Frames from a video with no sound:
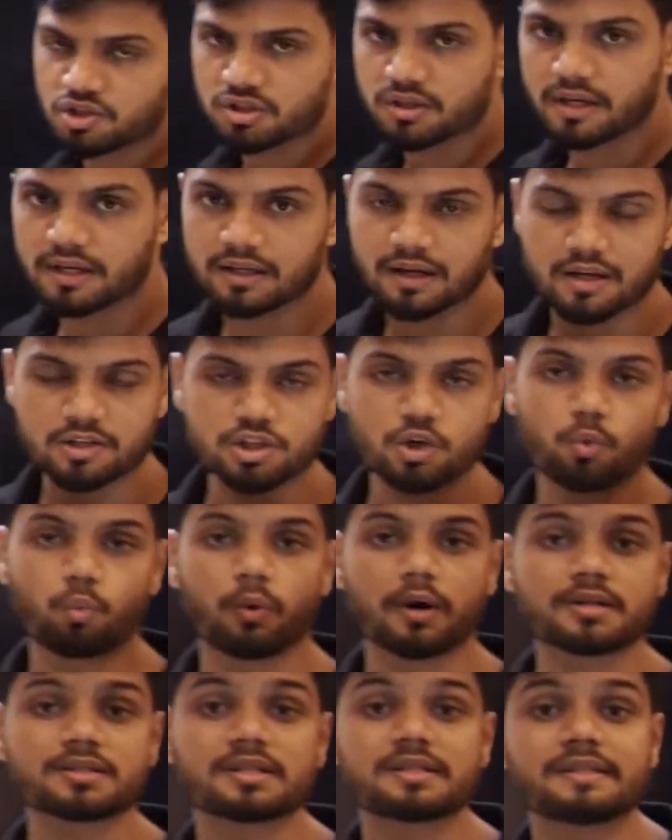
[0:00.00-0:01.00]
they can ask you
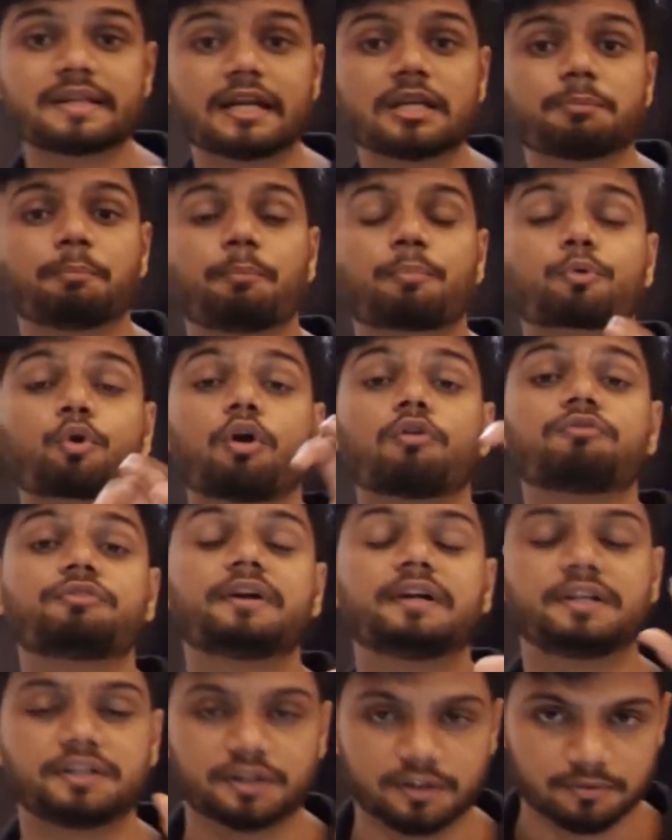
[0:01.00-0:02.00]
what is the net
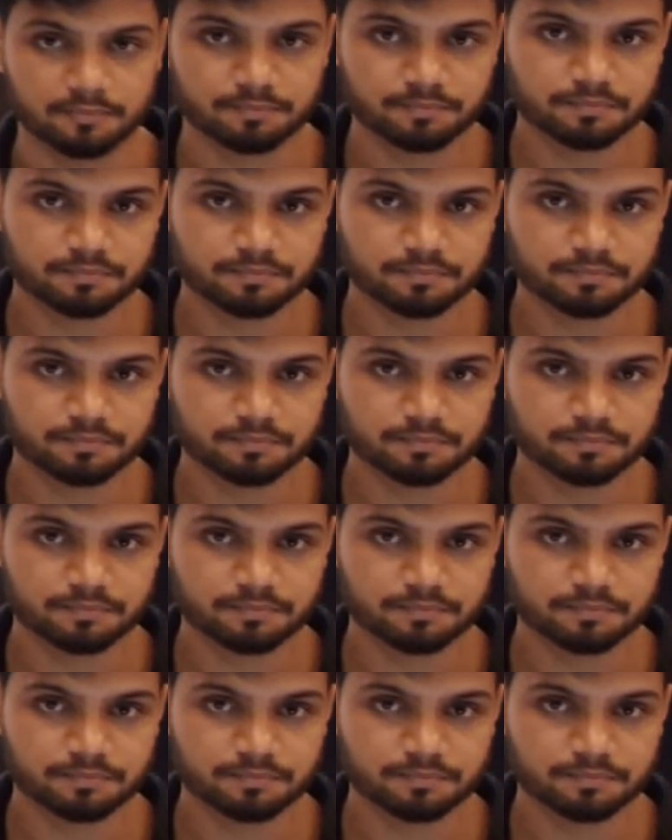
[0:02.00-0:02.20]
profit here.